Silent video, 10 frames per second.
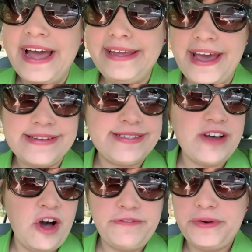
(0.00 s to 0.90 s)
yes,
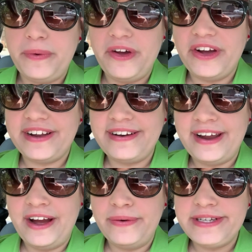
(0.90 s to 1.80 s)
off to work
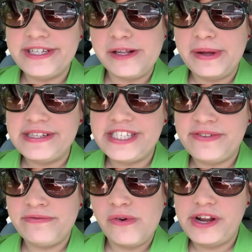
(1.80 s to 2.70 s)
now until about
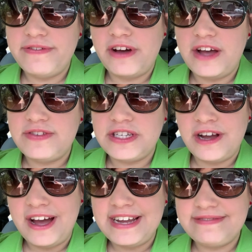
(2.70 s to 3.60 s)
7:45
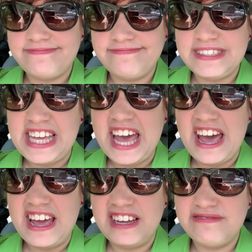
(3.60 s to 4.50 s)
tonight.
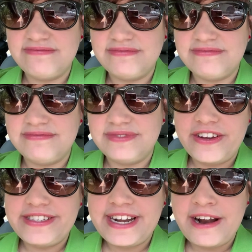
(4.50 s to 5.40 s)
Yay.
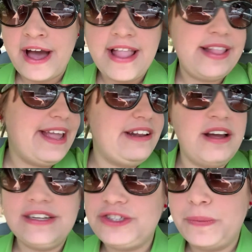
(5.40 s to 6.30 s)
Thursday night, late
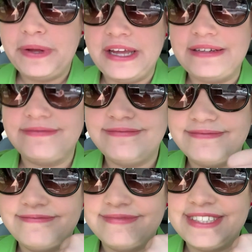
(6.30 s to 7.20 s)
night shopping.
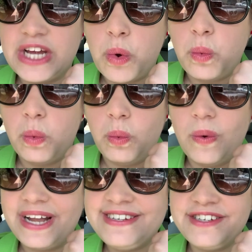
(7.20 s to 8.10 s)

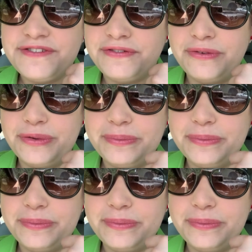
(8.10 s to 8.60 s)
Wonderful.